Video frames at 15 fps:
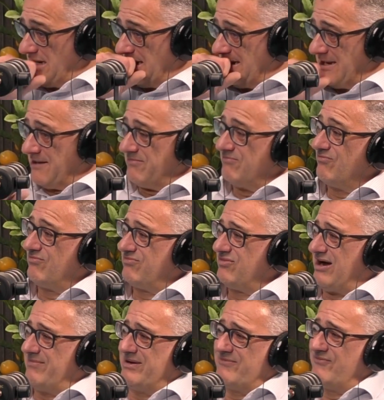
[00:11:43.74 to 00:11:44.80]

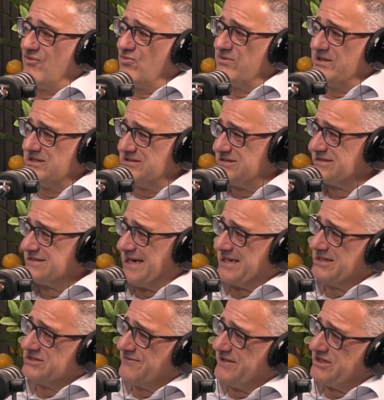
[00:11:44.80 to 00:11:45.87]
I mean, we were all in
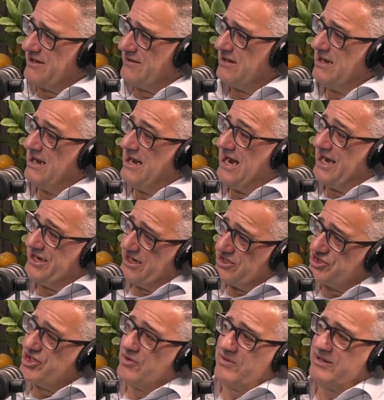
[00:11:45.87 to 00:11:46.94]
seconds of each other, and then the
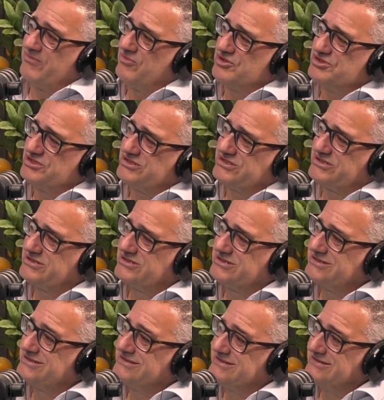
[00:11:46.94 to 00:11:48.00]
shooting was
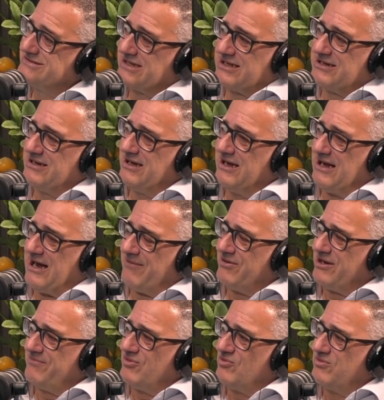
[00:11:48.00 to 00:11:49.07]

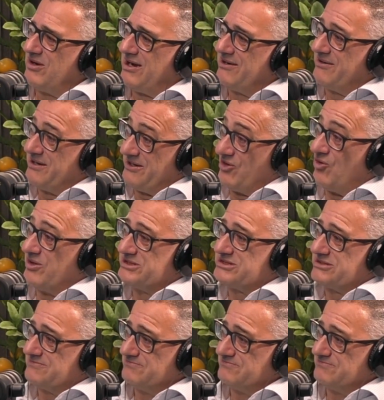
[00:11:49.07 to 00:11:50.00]
unbelievable, like the noise.